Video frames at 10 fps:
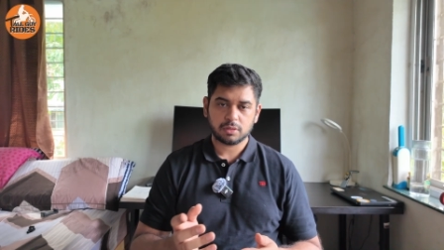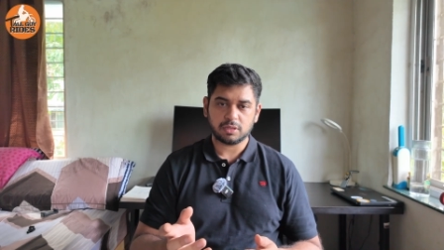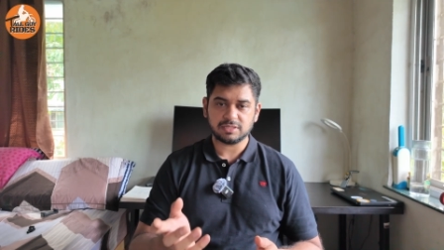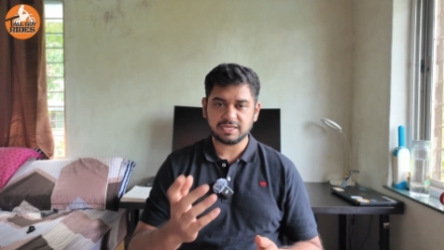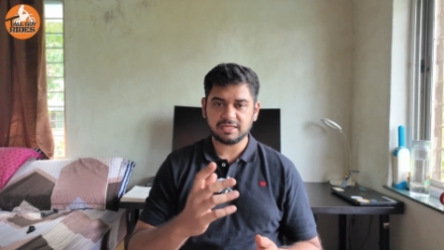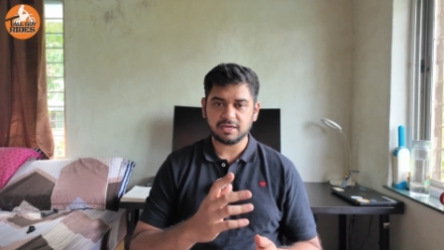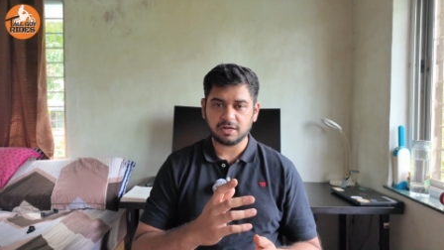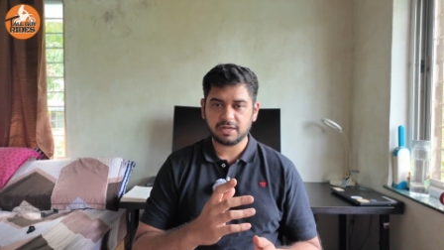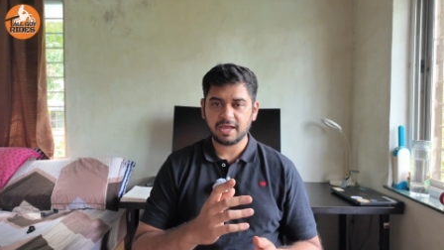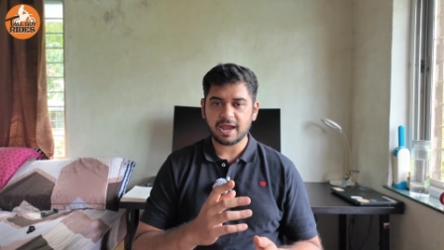The
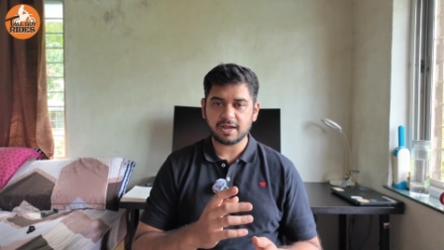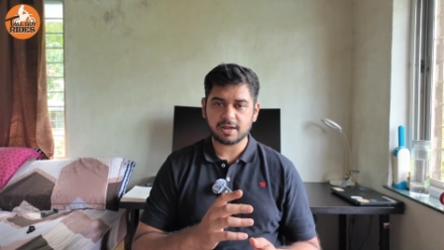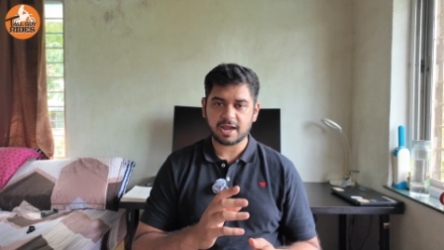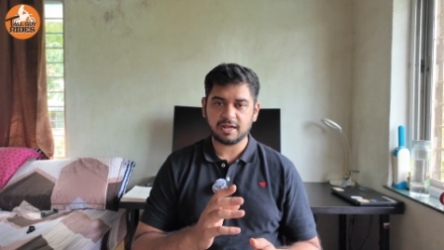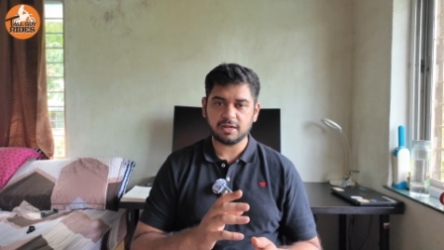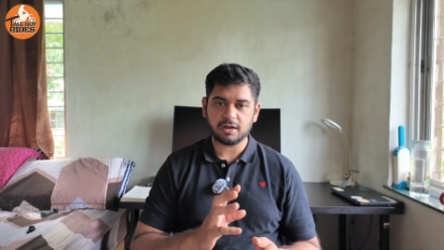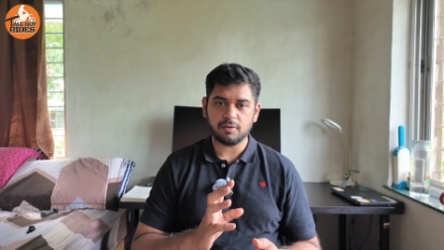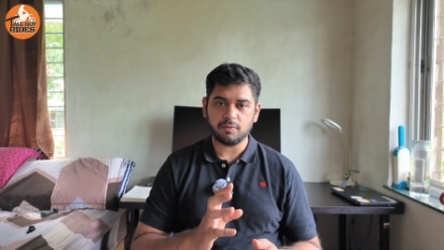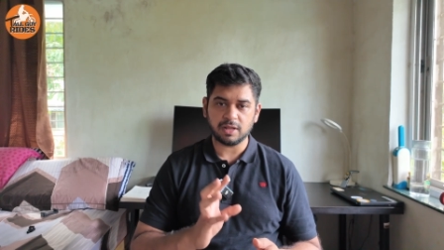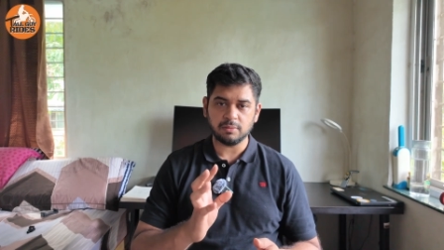C30 had Ride
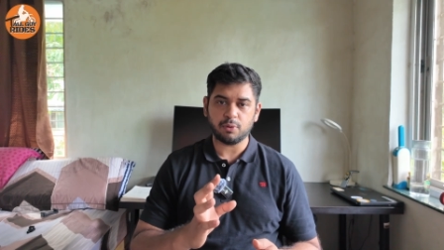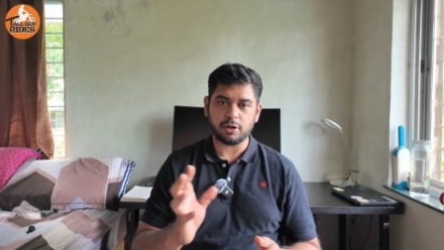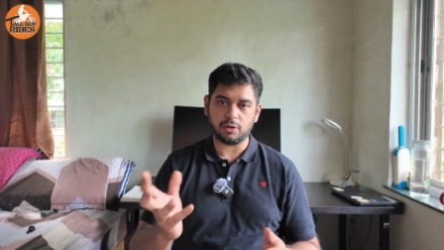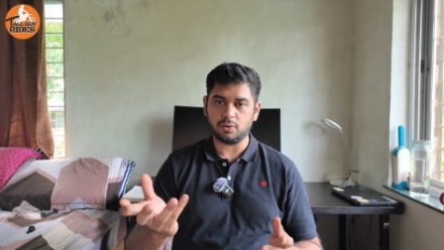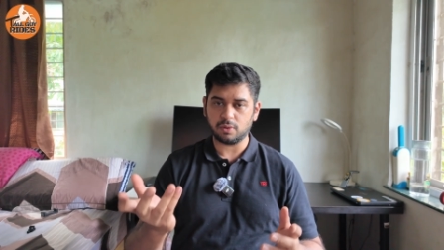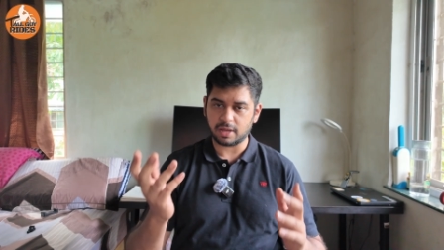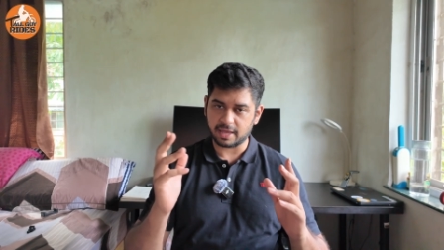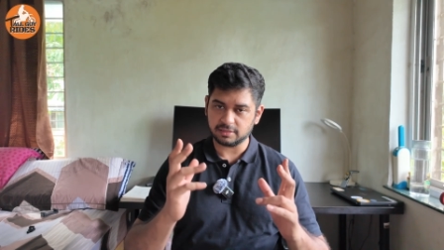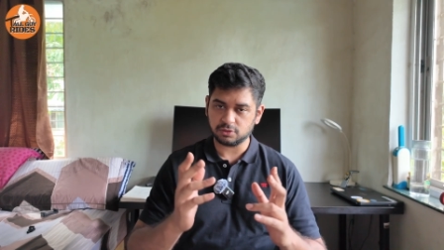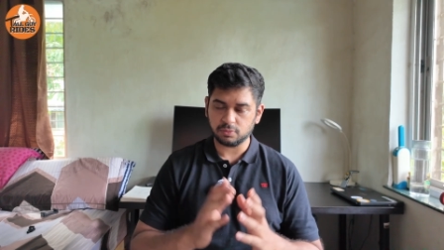Grid 1.0,
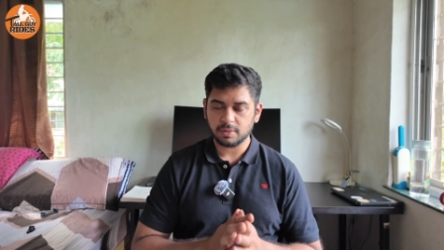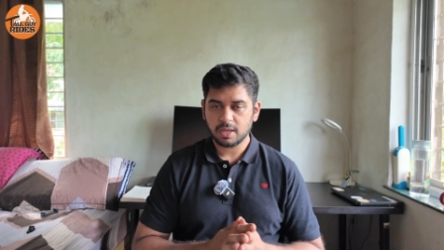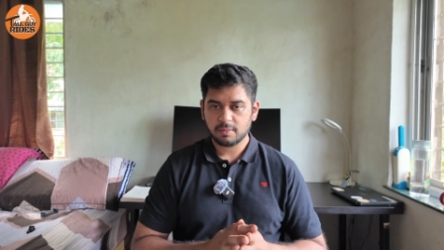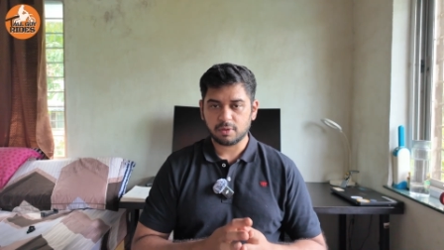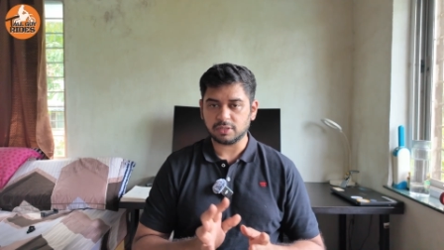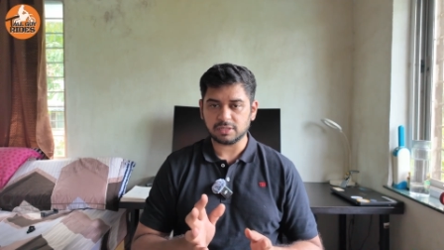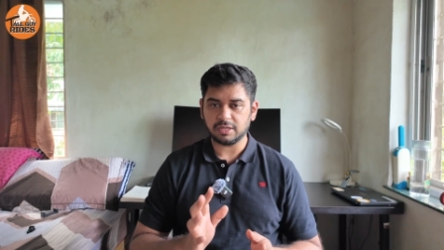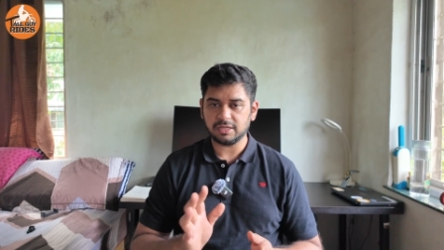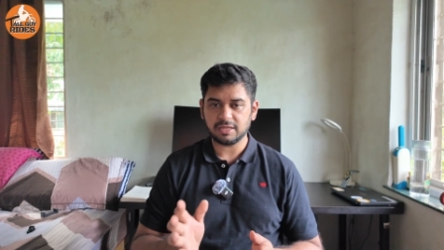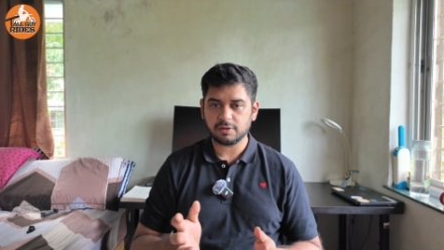I assume, because
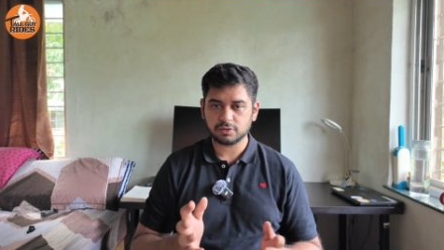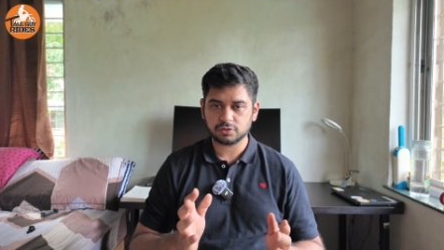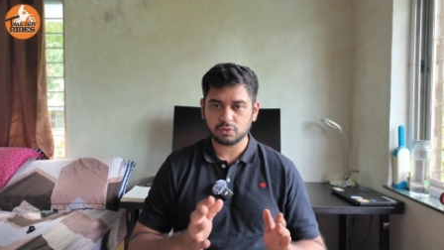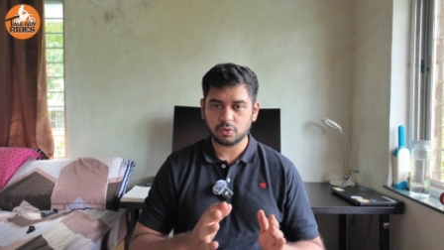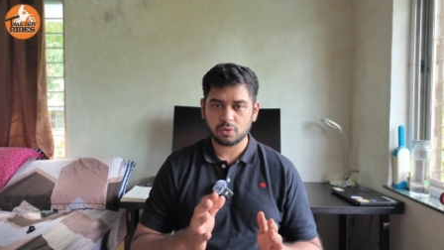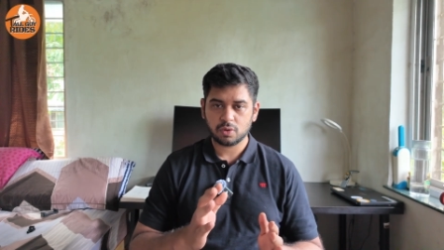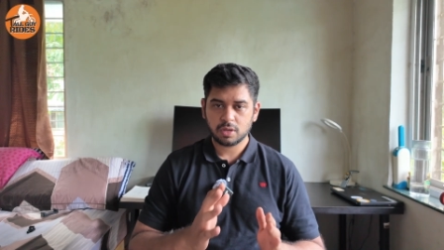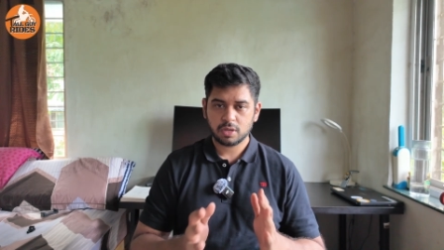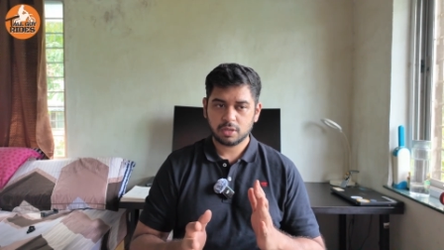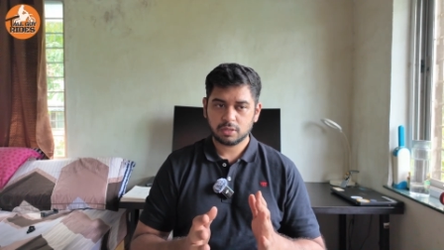earlier there was no
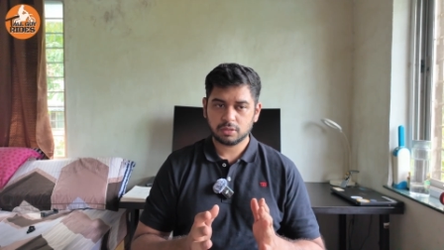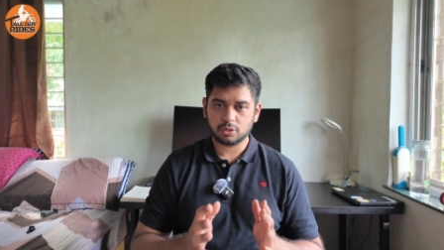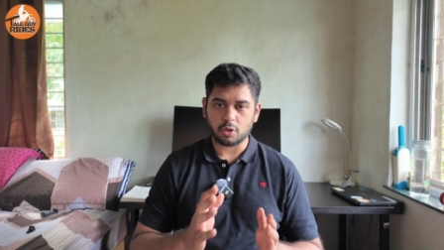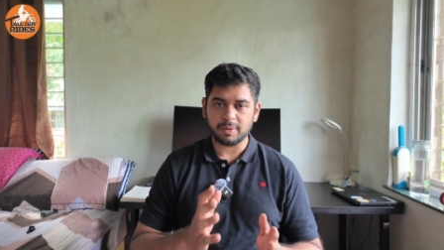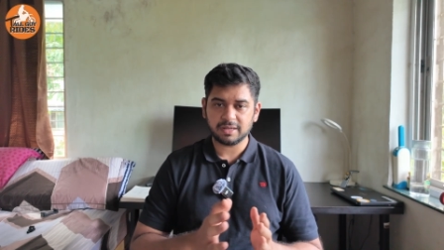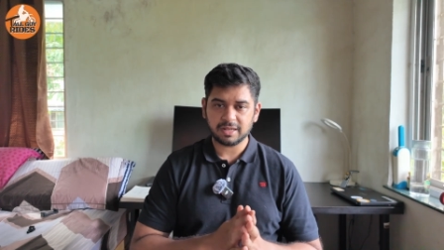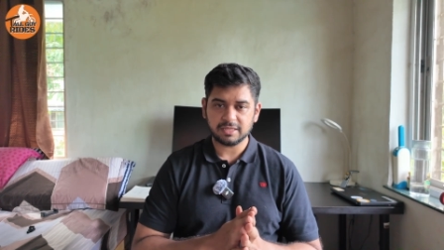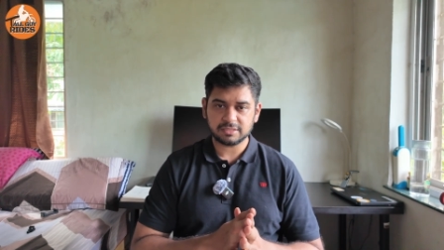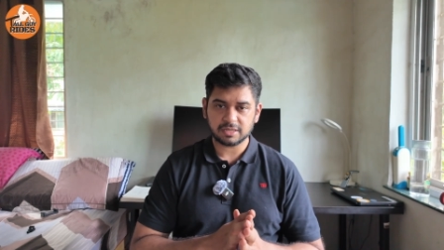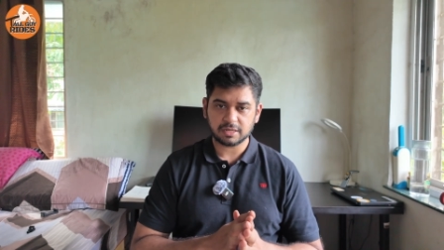
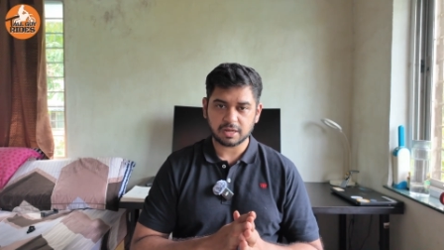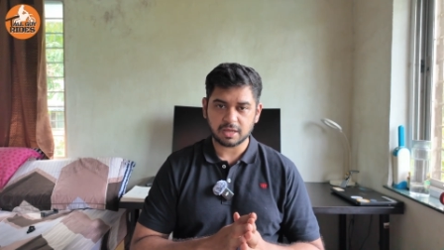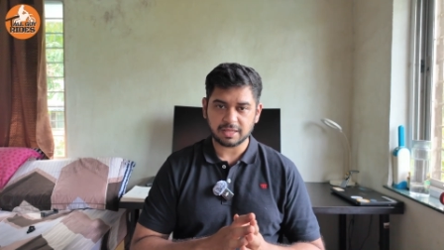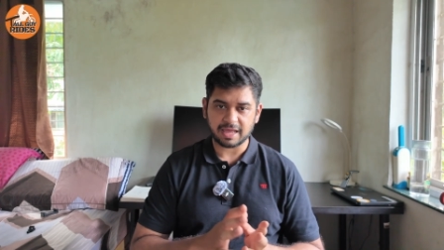nomenclature